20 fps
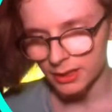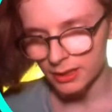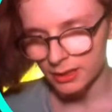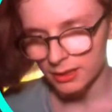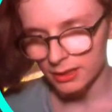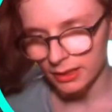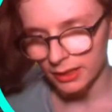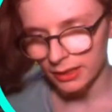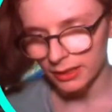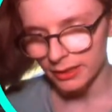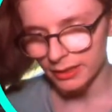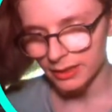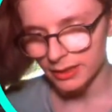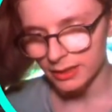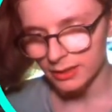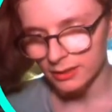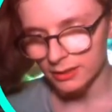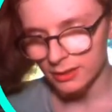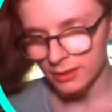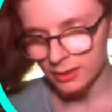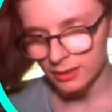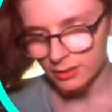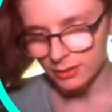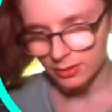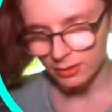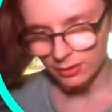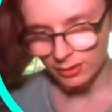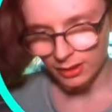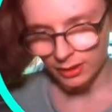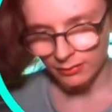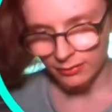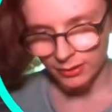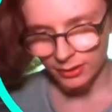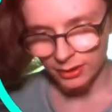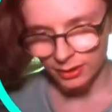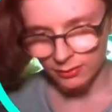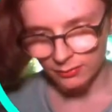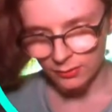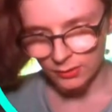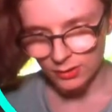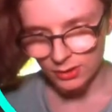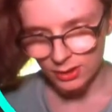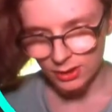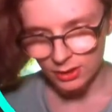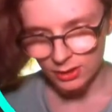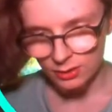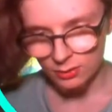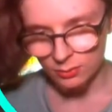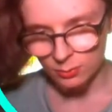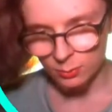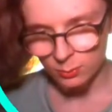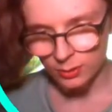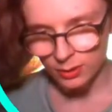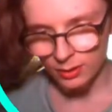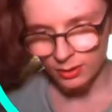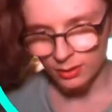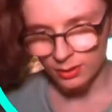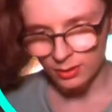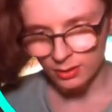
it, I start having conversations with